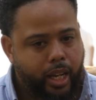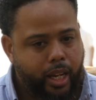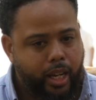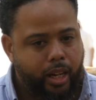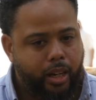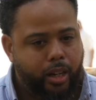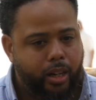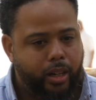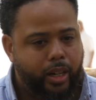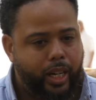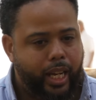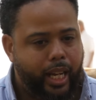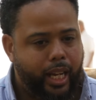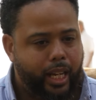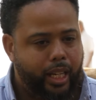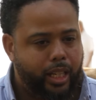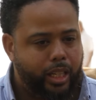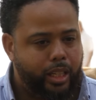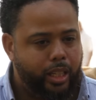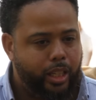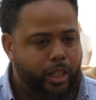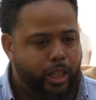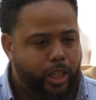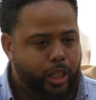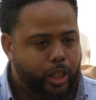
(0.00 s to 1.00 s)
Here
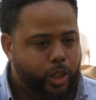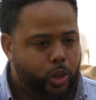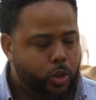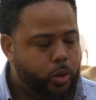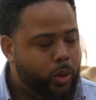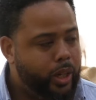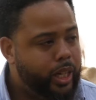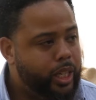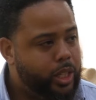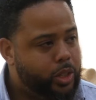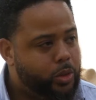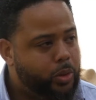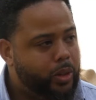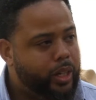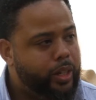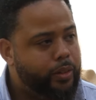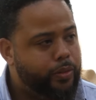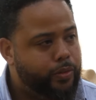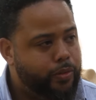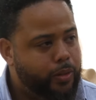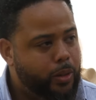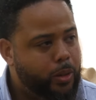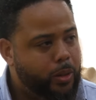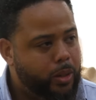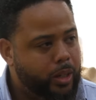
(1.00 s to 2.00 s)
in
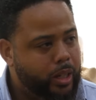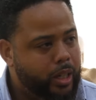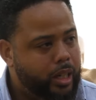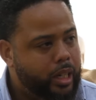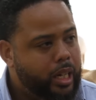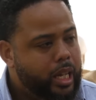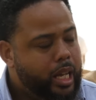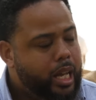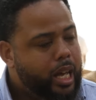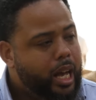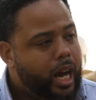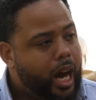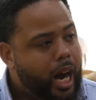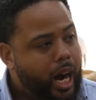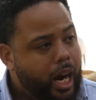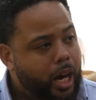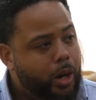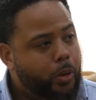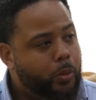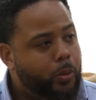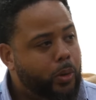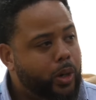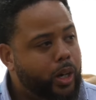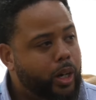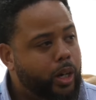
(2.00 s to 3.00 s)
2024,
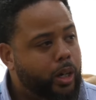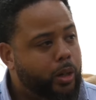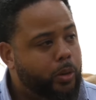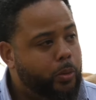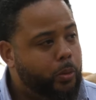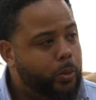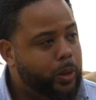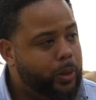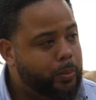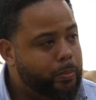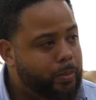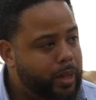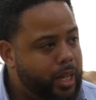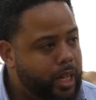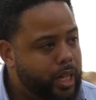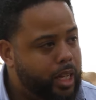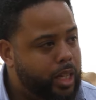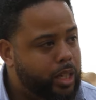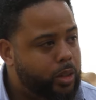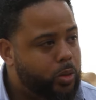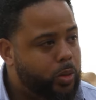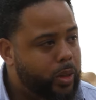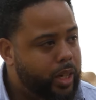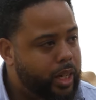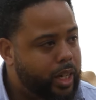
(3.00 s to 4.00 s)
our work with me
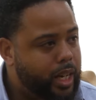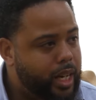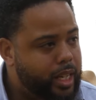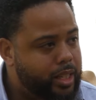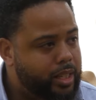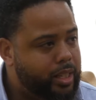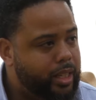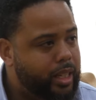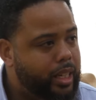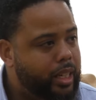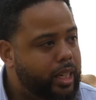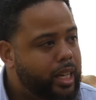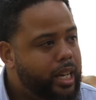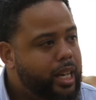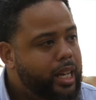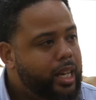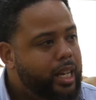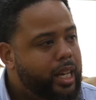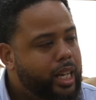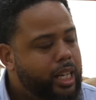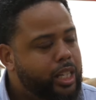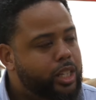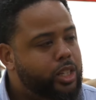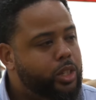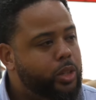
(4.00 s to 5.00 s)
and Queen Issy
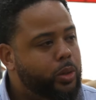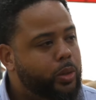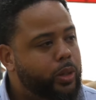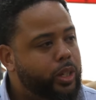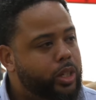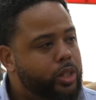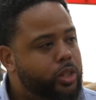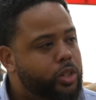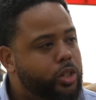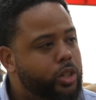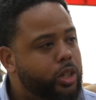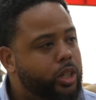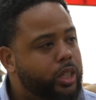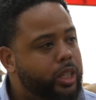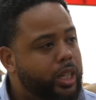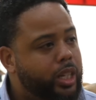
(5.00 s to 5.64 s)
is to ensure